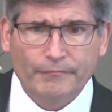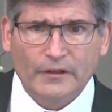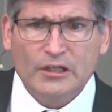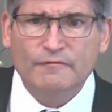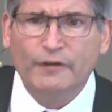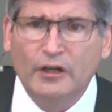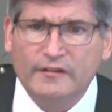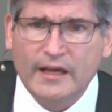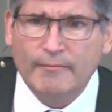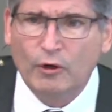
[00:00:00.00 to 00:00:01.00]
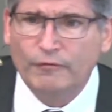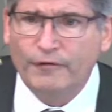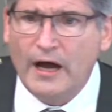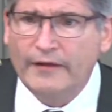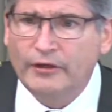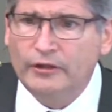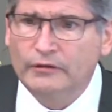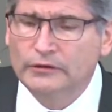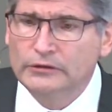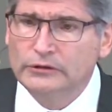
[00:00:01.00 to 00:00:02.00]
Convert them, O Father,
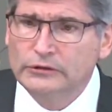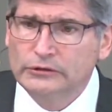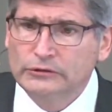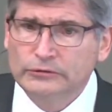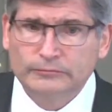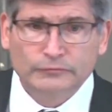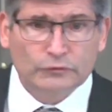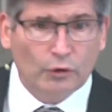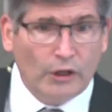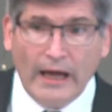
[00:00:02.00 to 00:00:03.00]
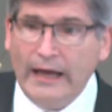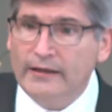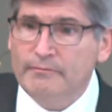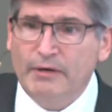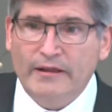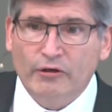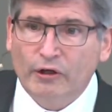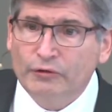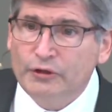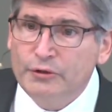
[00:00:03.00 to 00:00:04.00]
or hang them by their
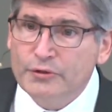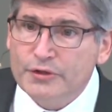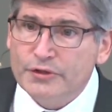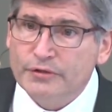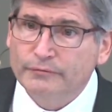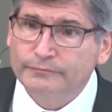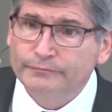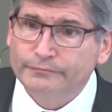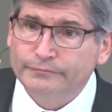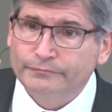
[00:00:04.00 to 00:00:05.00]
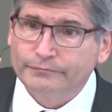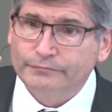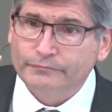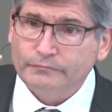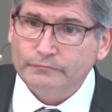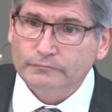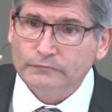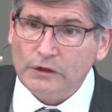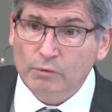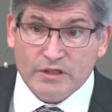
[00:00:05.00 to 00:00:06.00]
own noose,
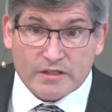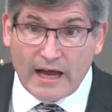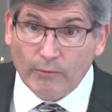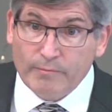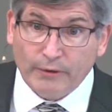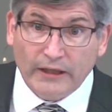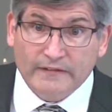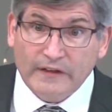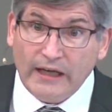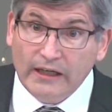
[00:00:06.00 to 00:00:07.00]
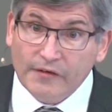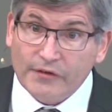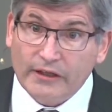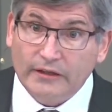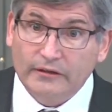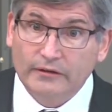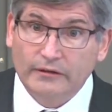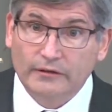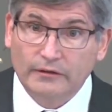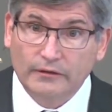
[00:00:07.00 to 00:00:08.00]
which is how we prayed today, isn't
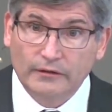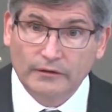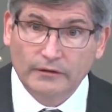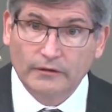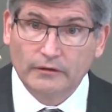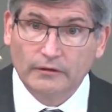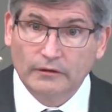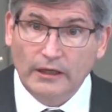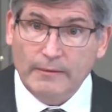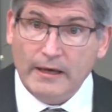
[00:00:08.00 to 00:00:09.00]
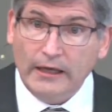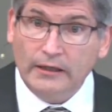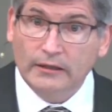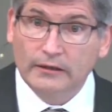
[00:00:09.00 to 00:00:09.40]
it? Amen?